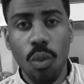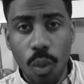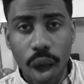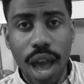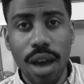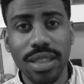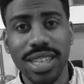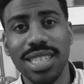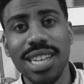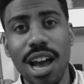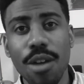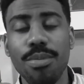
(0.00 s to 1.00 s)
wow, the
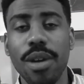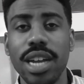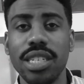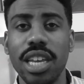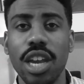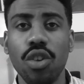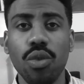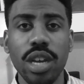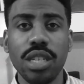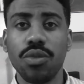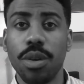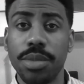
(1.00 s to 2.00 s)
stock price
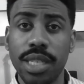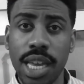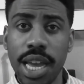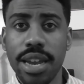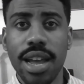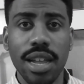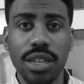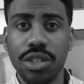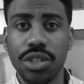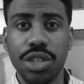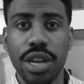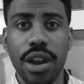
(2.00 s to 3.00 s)
increased from $10
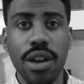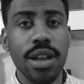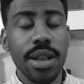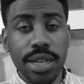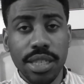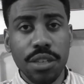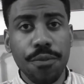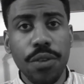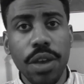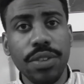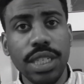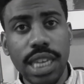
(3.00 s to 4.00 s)
a share to
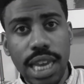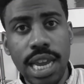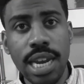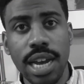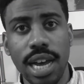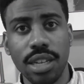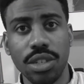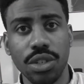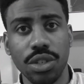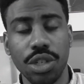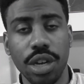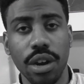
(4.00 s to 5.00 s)
$15
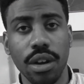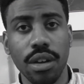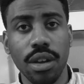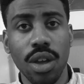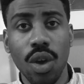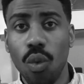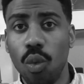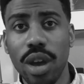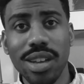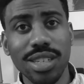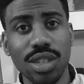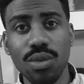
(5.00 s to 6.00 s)
a share.
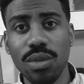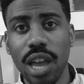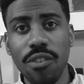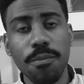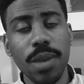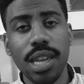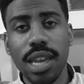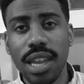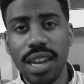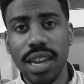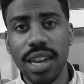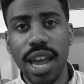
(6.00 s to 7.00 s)
Well, it's too late for me to
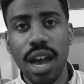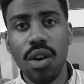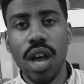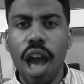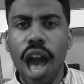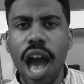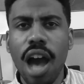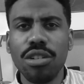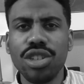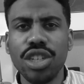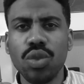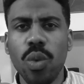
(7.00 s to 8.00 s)
get in now.
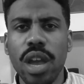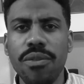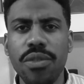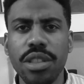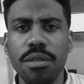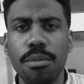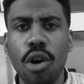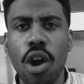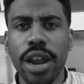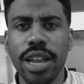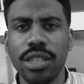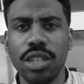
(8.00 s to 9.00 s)
I'll just wait for the
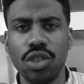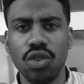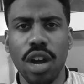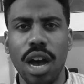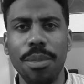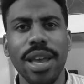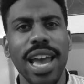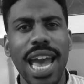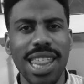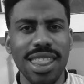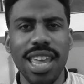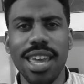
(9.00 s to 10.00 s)
market to drop,
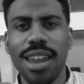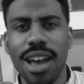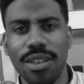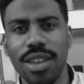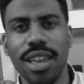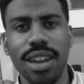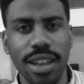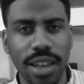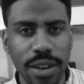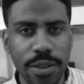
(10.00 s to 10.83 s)
and then I'll get in.